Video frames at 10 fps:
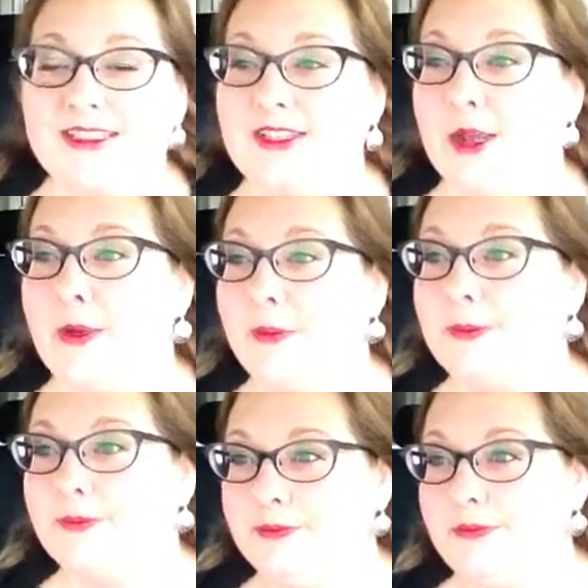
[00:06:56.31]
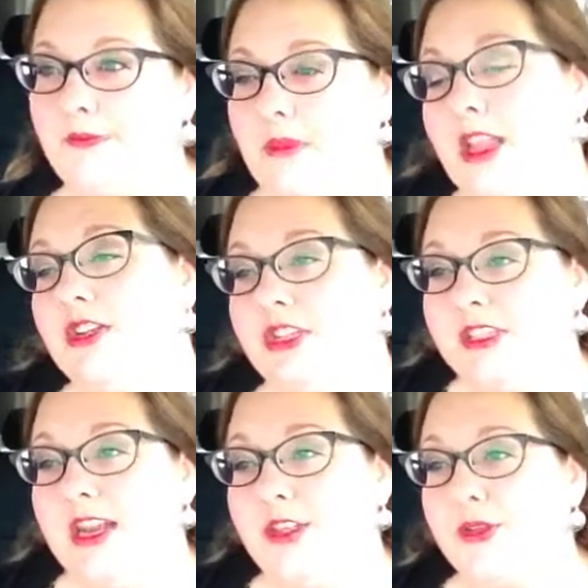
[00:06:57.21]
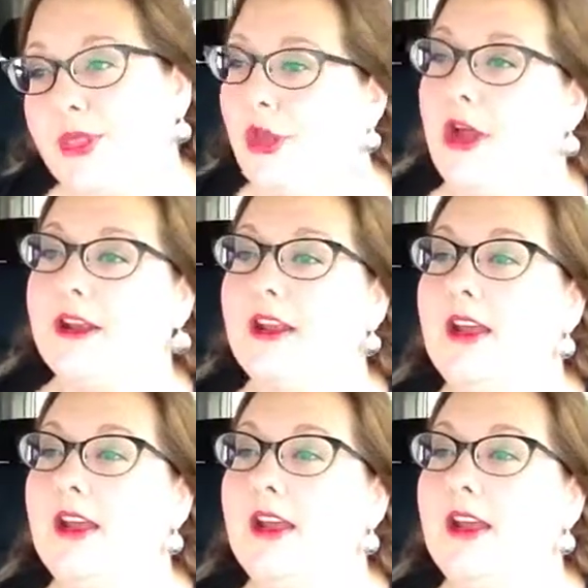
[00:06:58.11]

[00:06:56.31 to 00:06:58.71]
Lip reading: So just another thought